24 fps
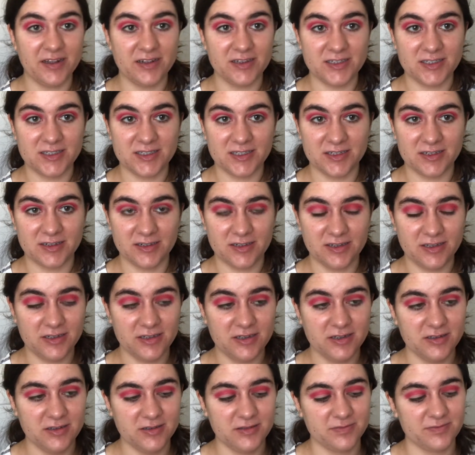
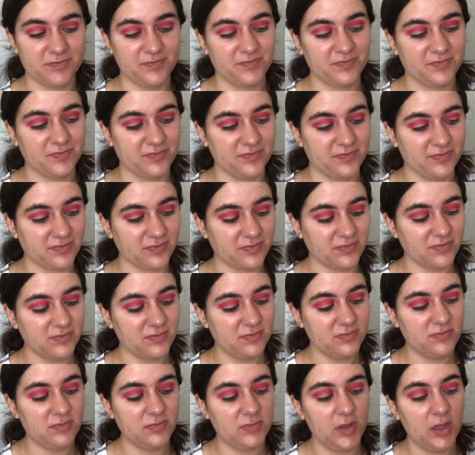instantly
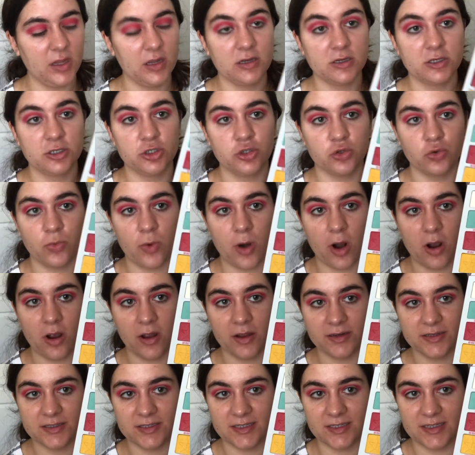
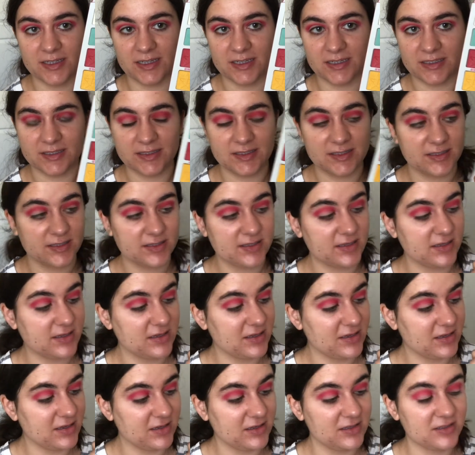drawn to this
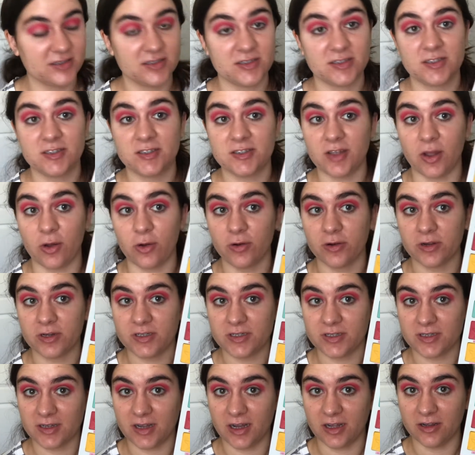soaked
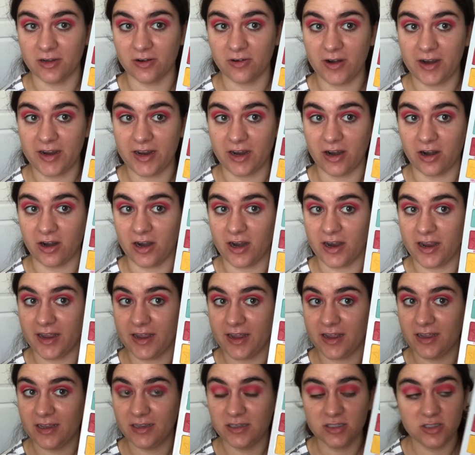color right here.
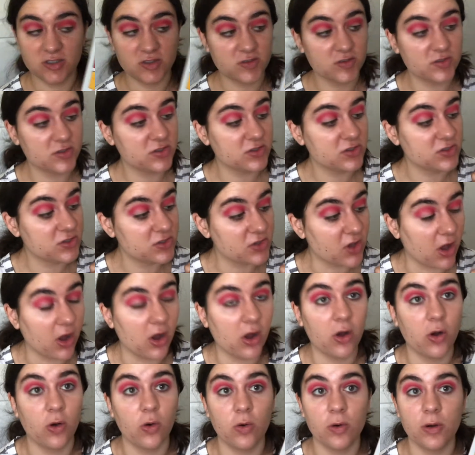It is
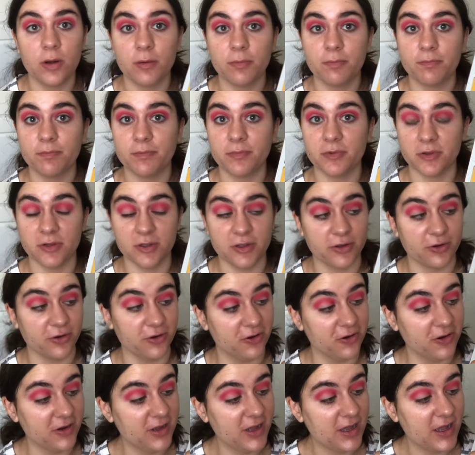so
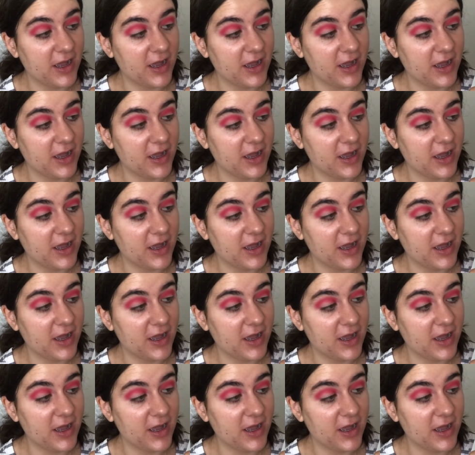blue.